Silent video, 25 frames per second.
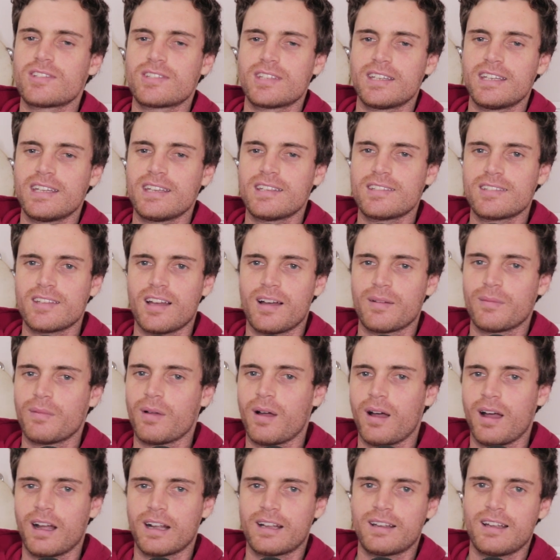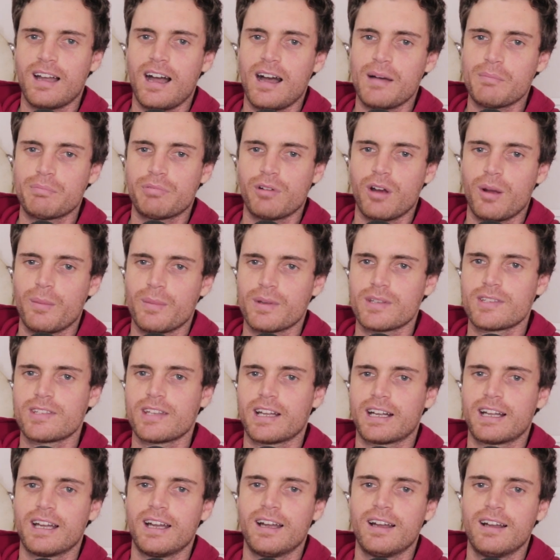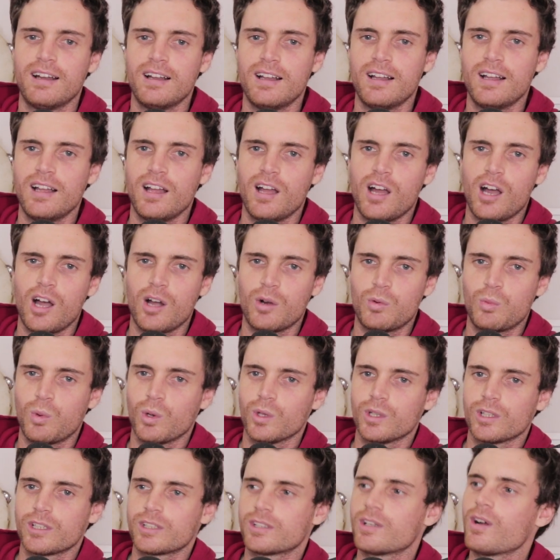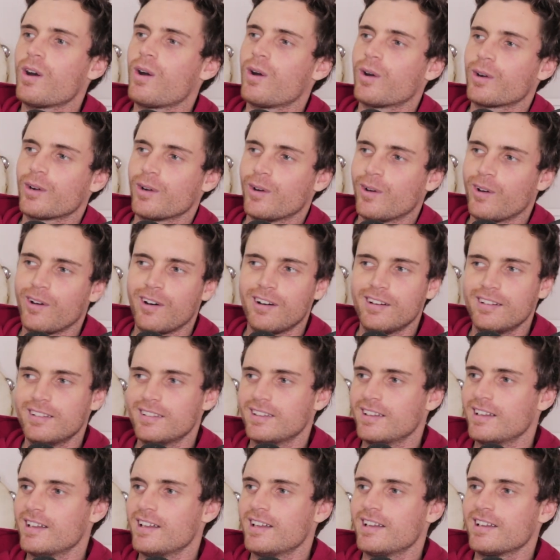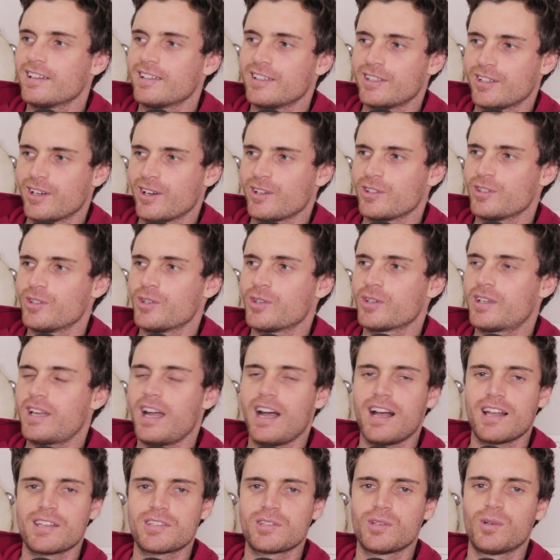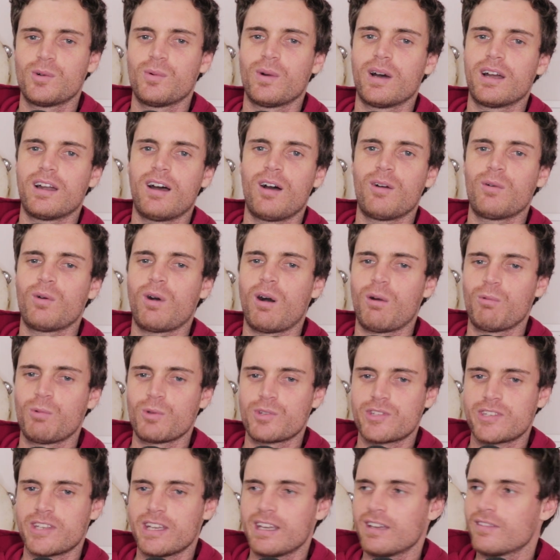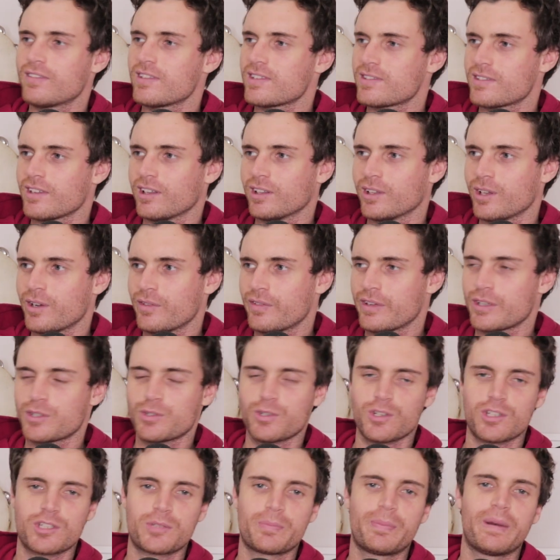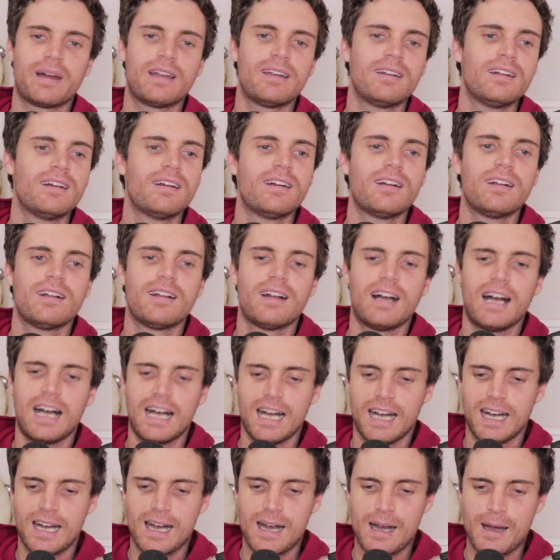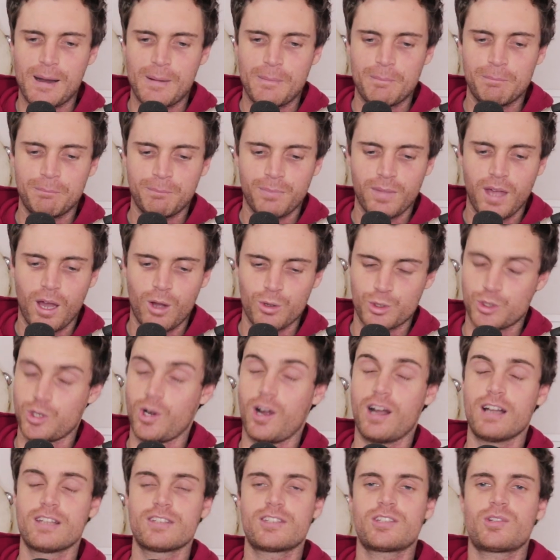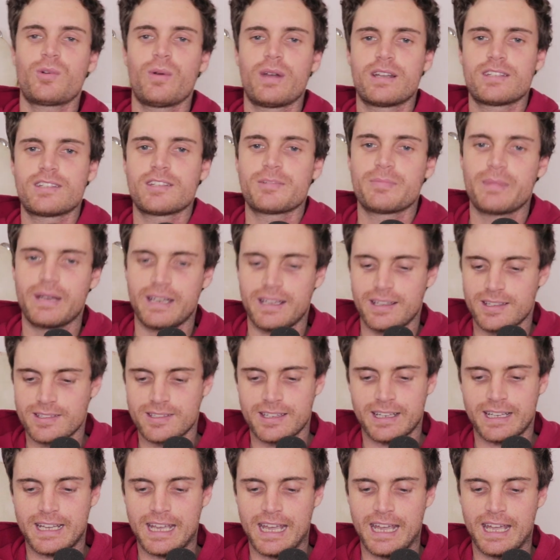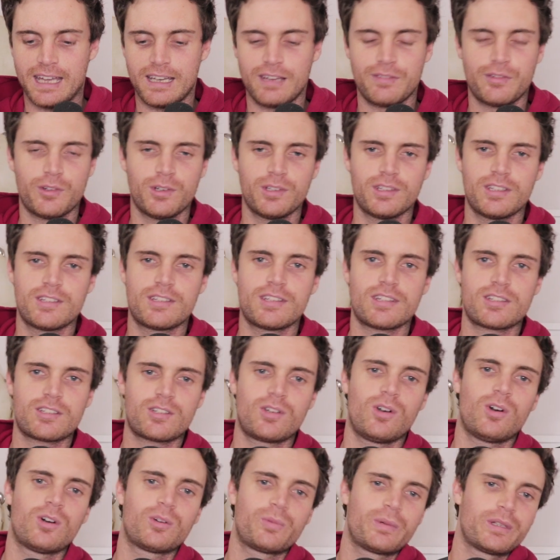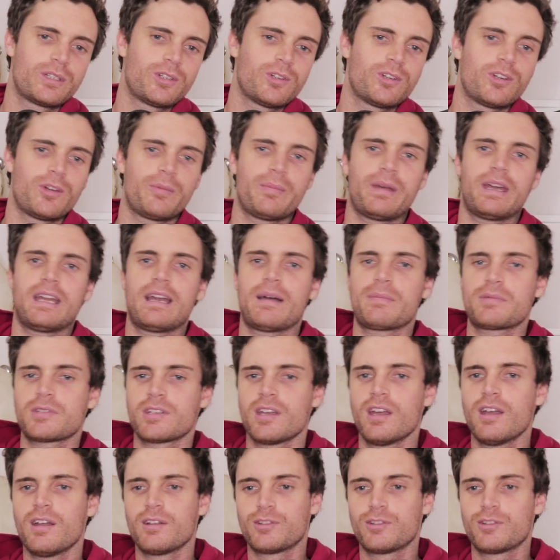cities, I can't promise like a Wollongong or, you know, Newcastle one. I will see if there's a lot of interest, but I'll try and squeeze as many as I can. If you're in the Discord, we do meetups.